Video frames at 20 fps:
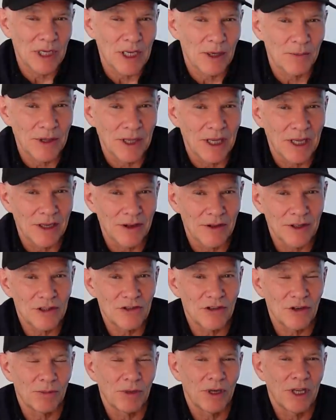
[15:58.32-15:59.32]
come to the end of this
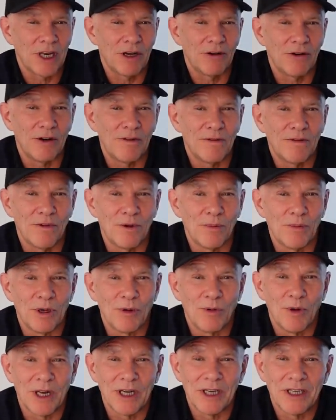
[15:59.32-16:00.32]
triple header in
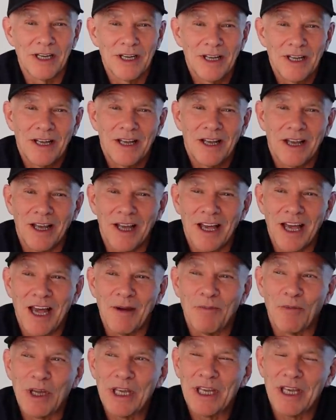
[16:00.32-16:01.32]
Formula One, uh,
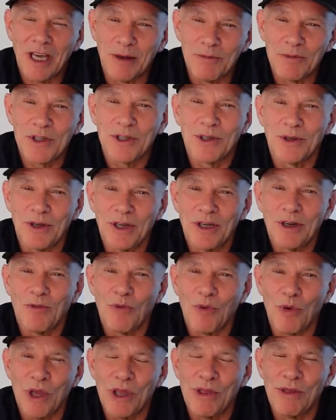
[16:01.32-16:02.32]
and we come to it
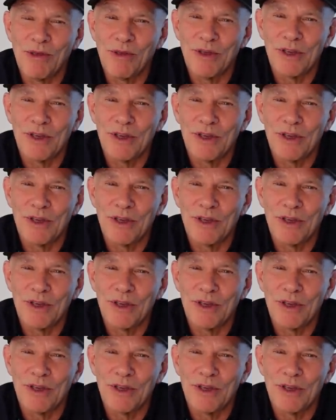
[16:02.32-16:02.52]
with